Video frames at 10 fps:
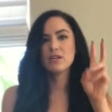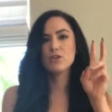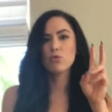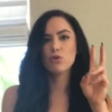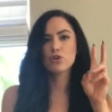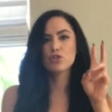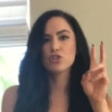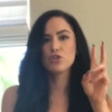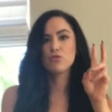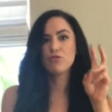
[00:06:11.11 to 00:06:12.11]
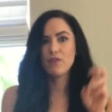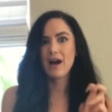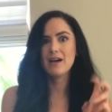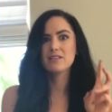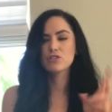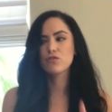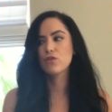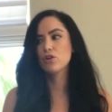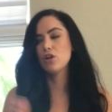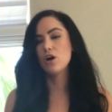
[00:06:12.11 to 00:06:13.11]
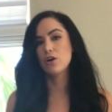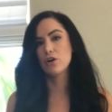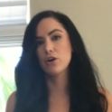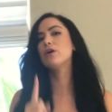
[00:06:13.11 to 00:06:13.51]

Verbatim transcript: in order to fast for longer.